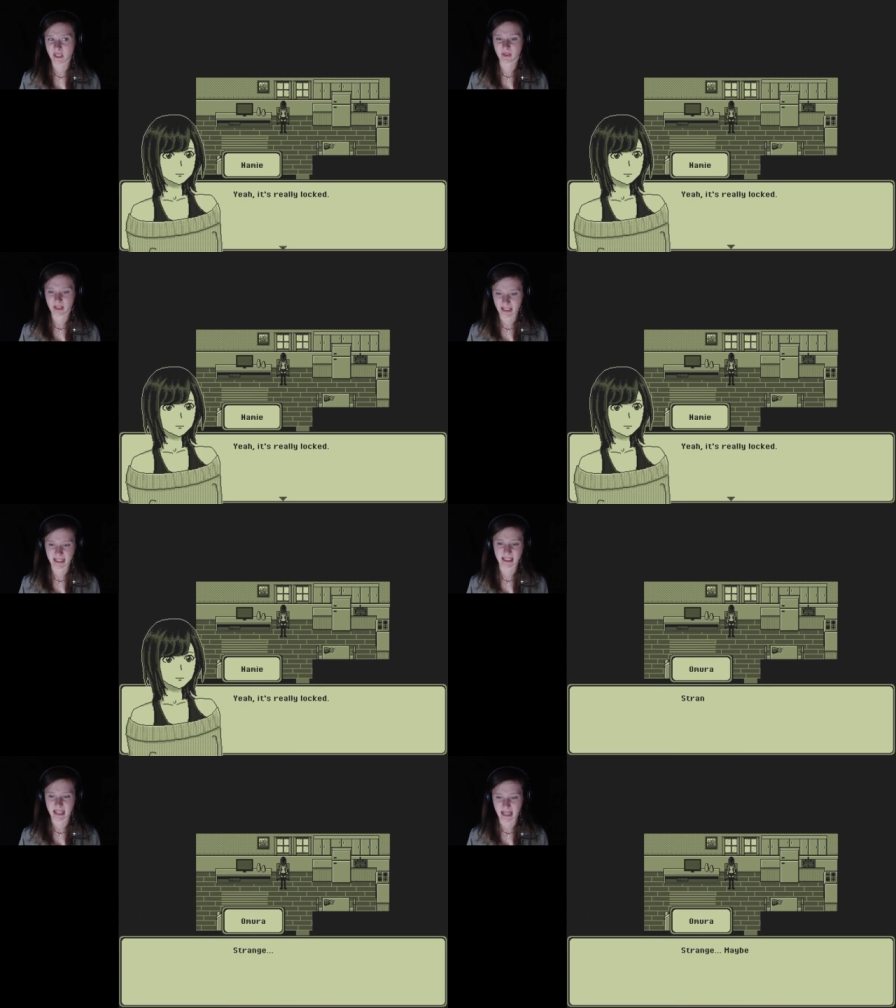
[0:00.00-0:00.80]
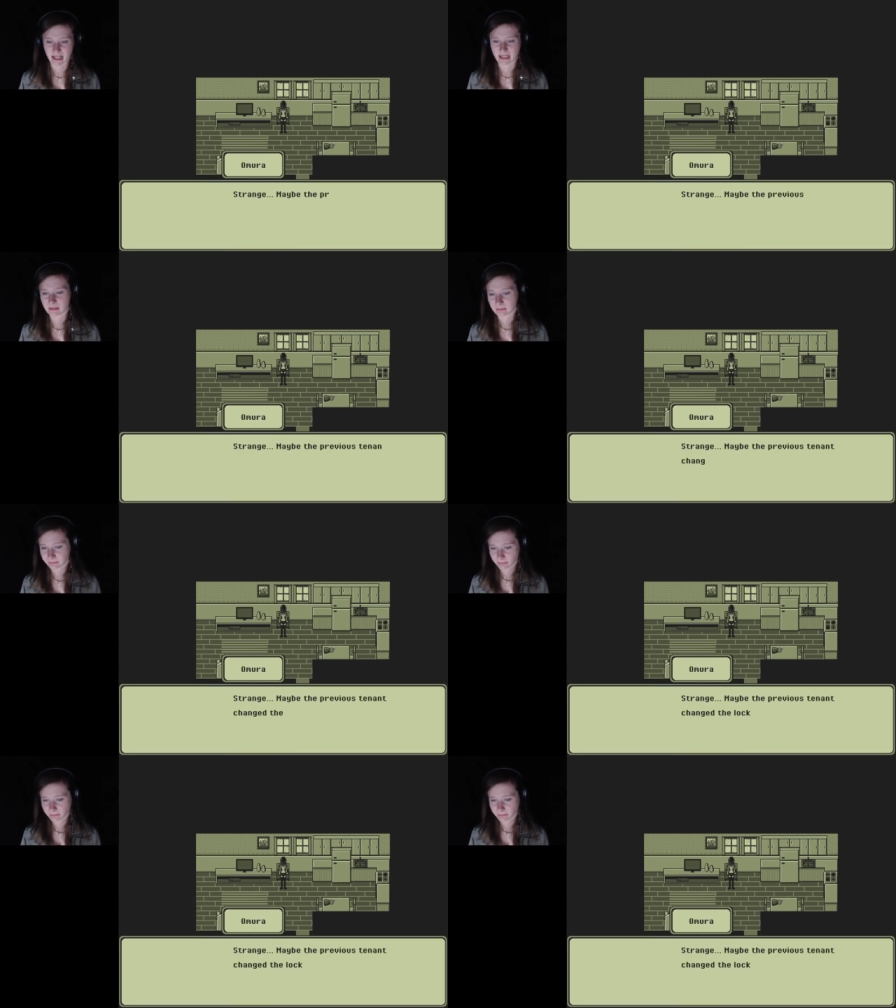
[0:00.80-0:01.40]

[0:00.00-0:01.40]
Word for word: it's really locked.